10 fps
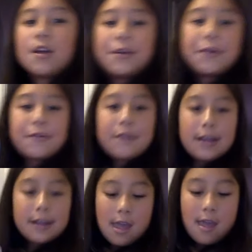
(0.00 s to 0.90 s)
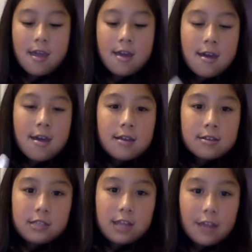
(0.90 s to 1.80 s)
You're going to
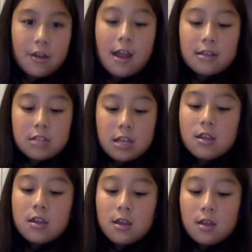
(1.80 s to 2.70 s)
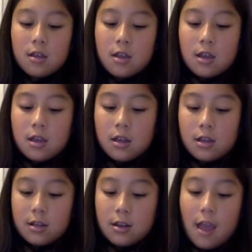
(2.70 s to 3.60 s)
take your icing
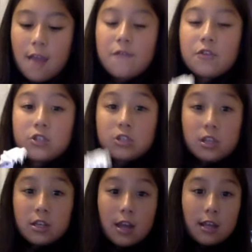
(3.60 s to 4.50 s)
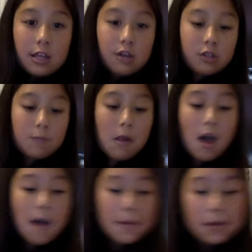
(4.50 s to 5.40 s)
and a knife. You're just going to get a huge
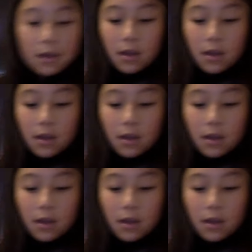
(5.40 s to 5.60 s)
blob.